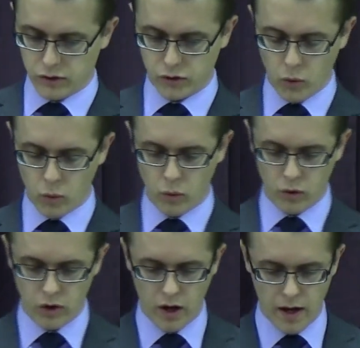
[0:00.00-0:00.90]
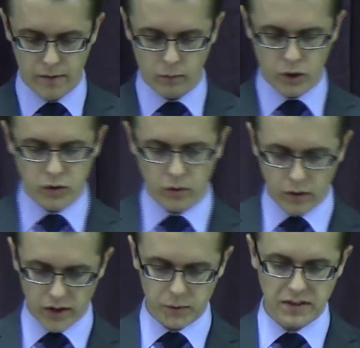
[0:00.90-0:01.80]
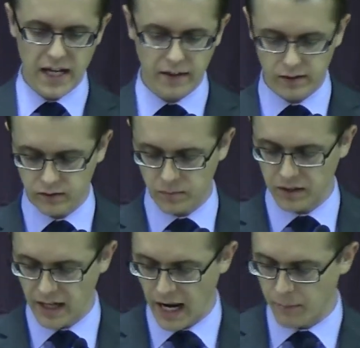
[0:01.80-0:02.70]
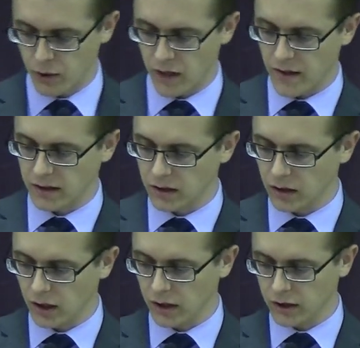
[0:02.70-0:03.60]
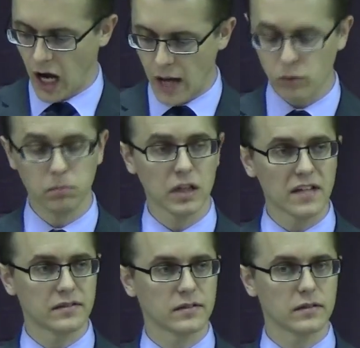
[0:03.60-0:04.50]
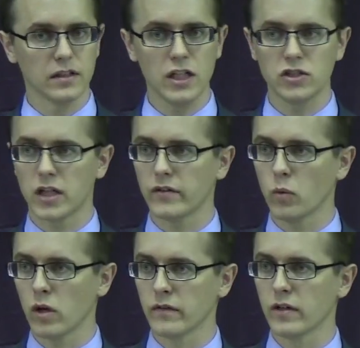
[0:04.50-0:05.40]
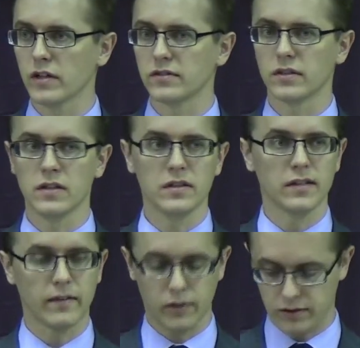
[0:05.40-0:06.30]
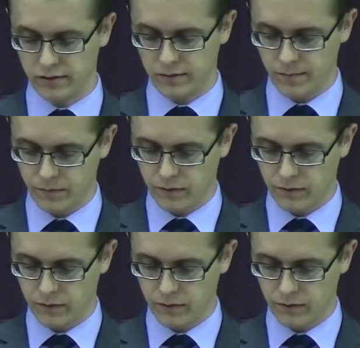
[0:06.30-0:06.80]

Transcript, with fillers: So what, as we take this from today, I pray that uh, God will bless each and every one of us in these efforts.